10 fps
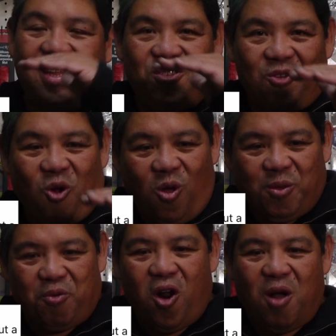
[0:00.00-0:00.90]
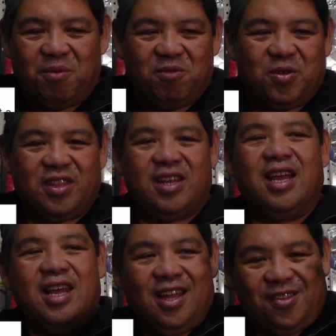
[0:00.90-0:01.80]
these are all the problems with it.
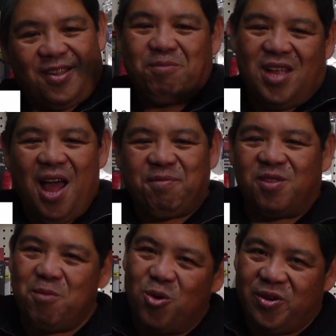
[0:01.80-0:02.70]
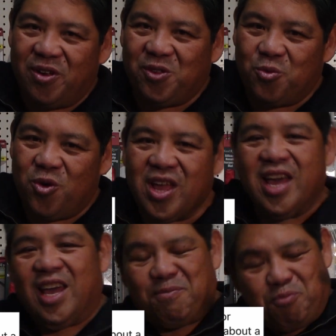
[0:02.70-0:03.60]
Sometimes the motor doesn't work.
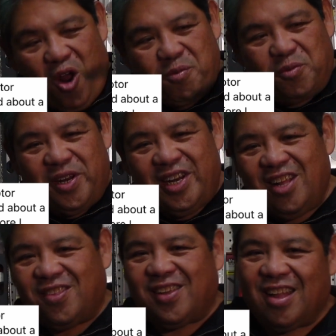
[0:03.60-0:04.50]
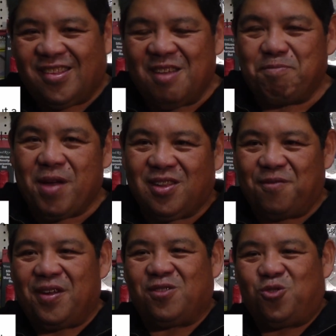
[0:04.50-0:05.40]
It probably needs to get sent back to
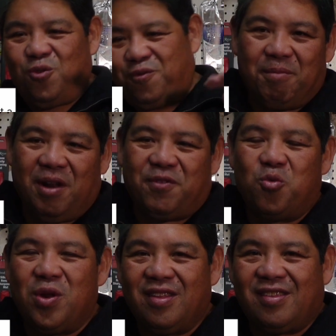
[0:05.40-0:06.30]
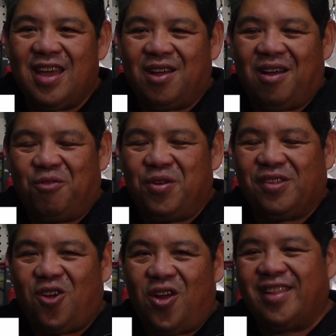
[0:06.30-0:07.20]
Festool. But if you're willing to take a
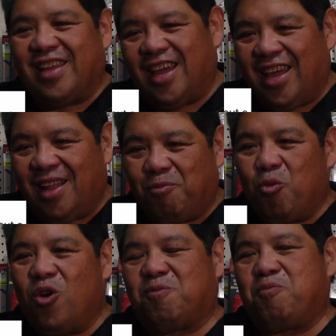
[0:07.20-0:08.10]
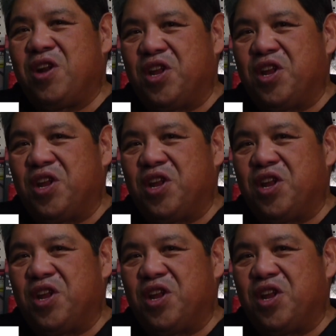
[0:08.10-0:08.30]
risk on it, it works pretty